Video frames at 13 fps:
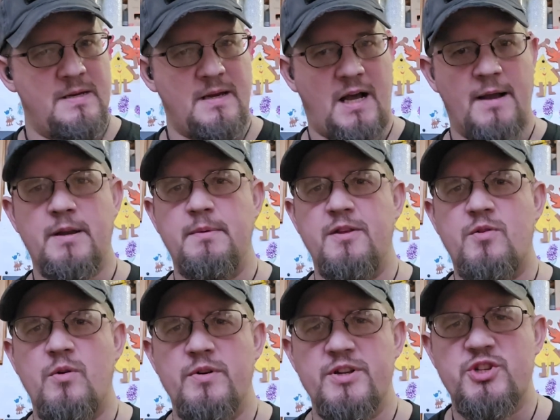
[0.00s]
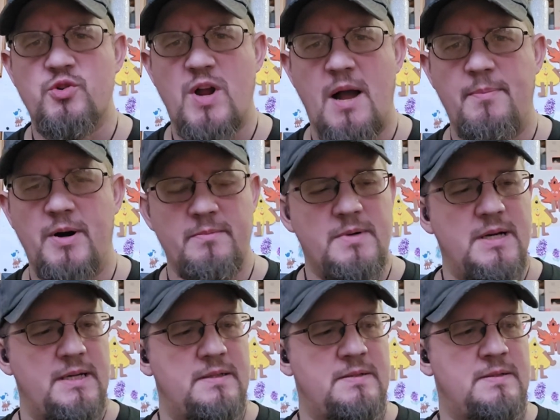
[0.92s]
I'm going to be throwing a strap on
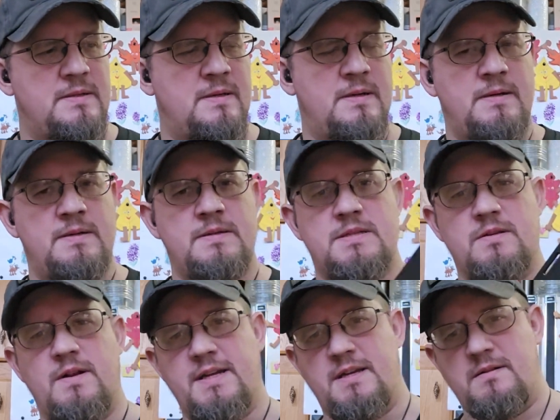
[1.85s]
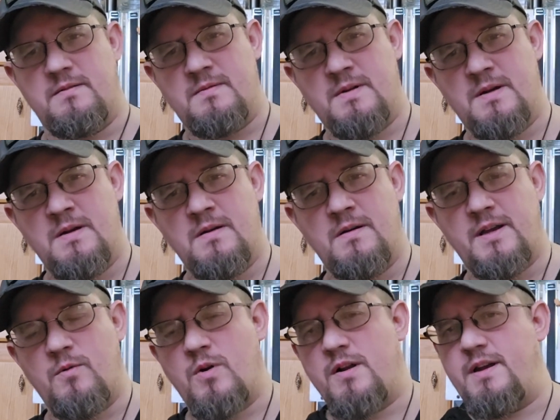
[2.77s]
mine, so I can
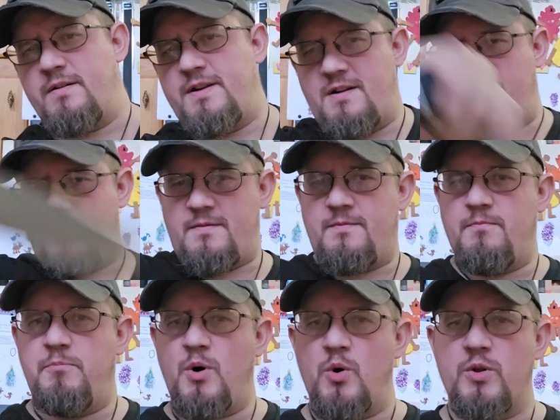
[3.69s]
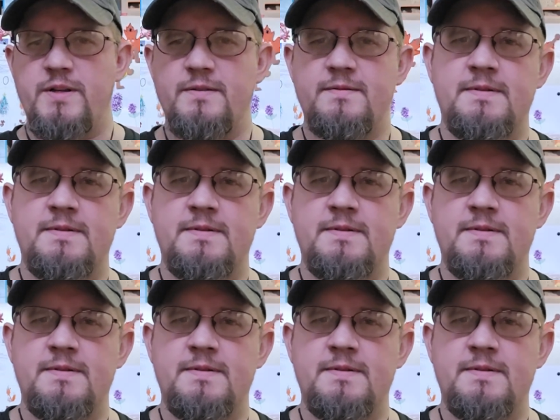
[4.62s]
wear it down here and pull it.